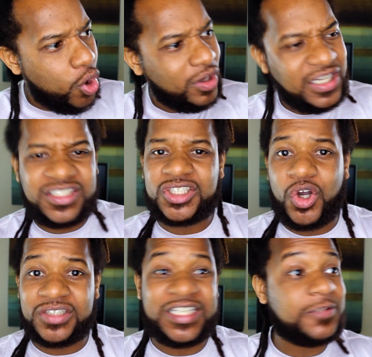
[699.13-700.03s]
All the
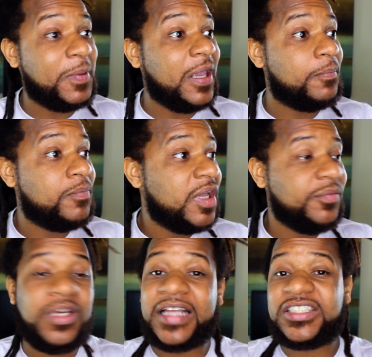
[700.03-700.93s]
songs that's
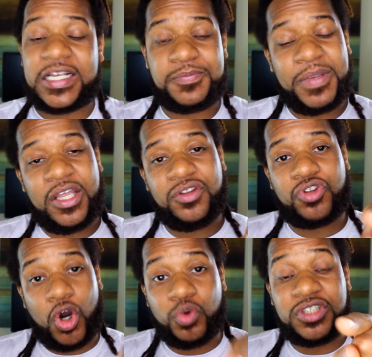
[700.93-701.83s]
being
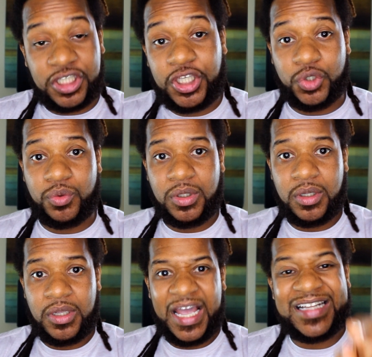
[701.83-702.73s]
thrown to you
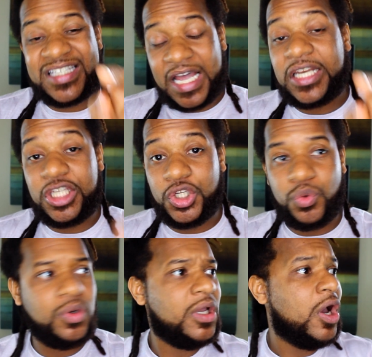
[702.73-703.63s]
and telling
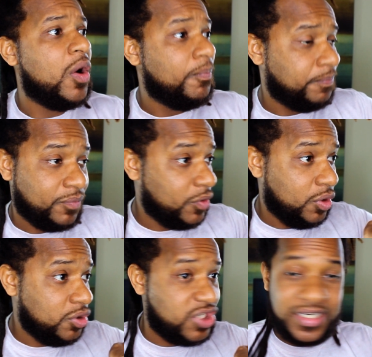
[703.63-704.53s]
you
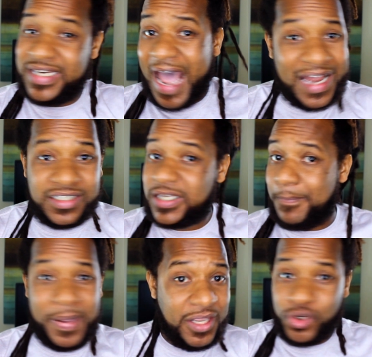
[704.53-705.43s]
to not
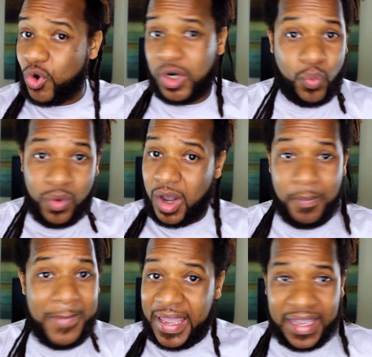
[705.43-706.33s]
depend on
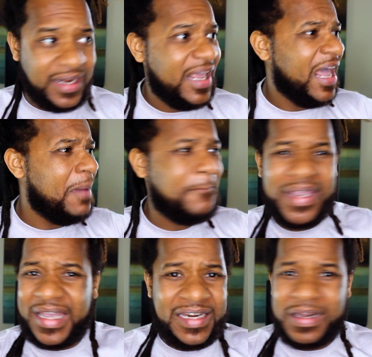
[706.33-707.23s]
a man and
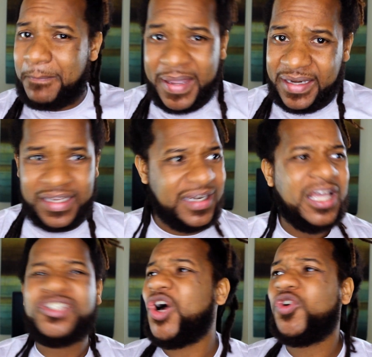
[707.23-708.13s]
be independent,
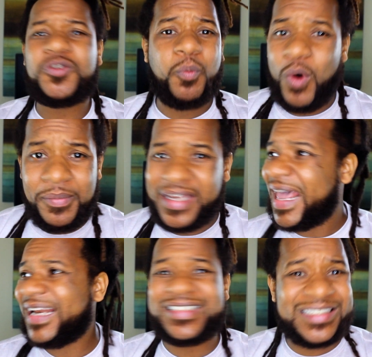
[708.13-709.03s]
those
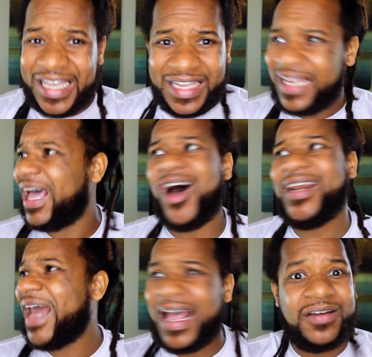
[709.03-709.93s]
women that are singing it
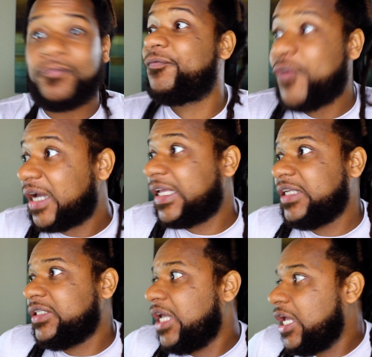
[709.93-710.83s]
are not
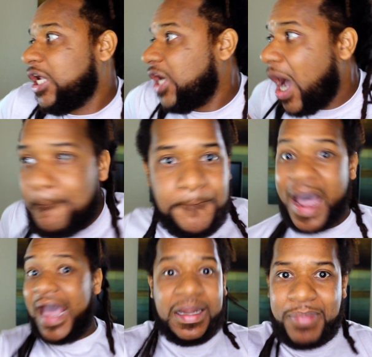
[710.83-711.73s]
fucking
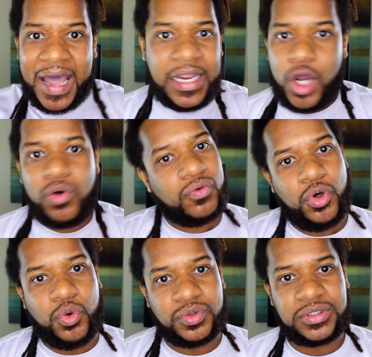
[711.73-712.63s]
abiding by their own
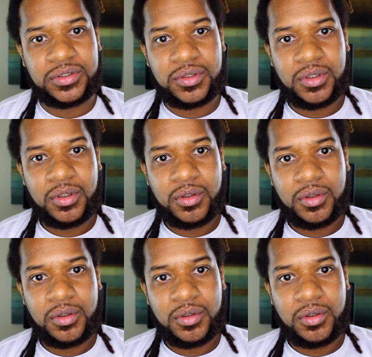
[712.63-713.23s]
rules.